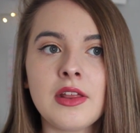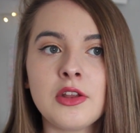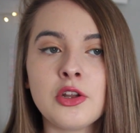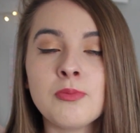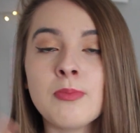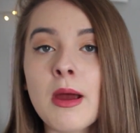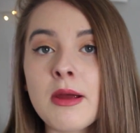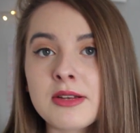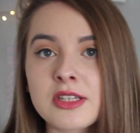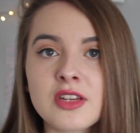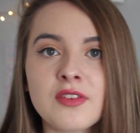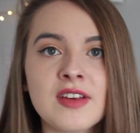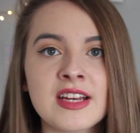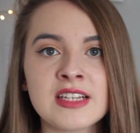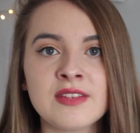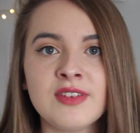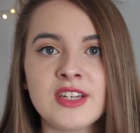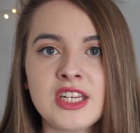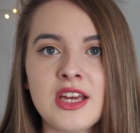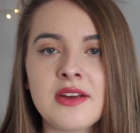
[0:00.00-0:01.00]
most of
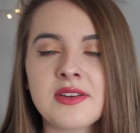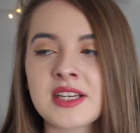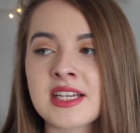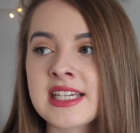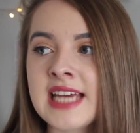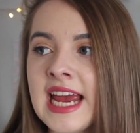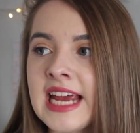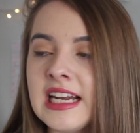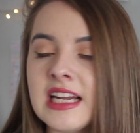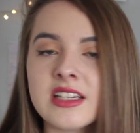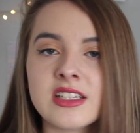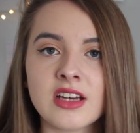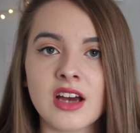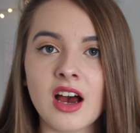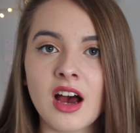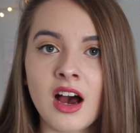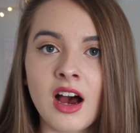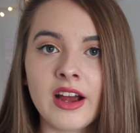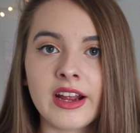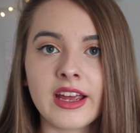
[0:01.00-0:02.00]
his videos are tailored at
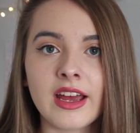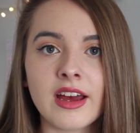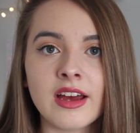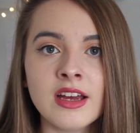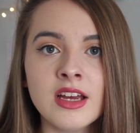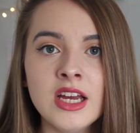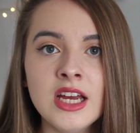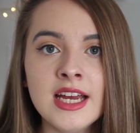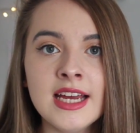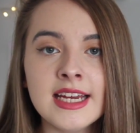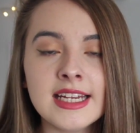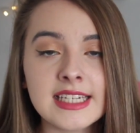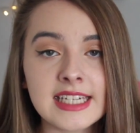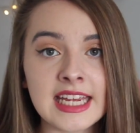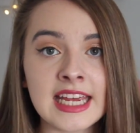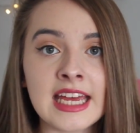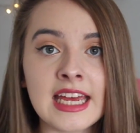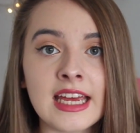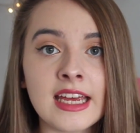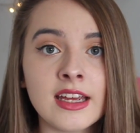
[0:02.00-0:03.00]
higher
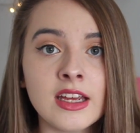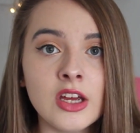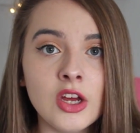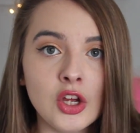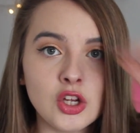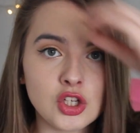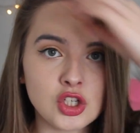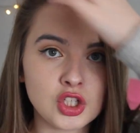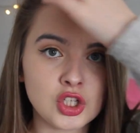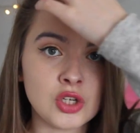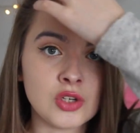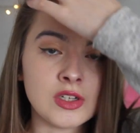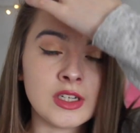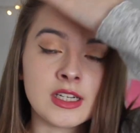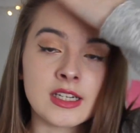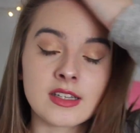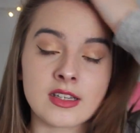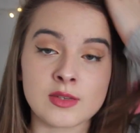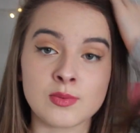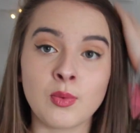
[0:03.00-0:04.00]
tier
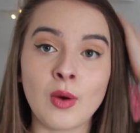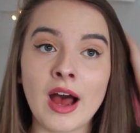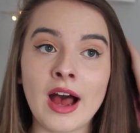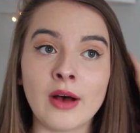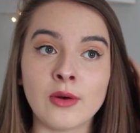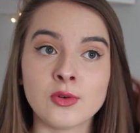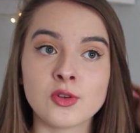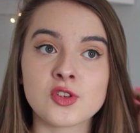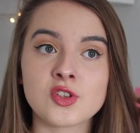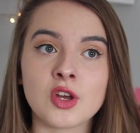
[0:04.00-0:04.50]
students as well.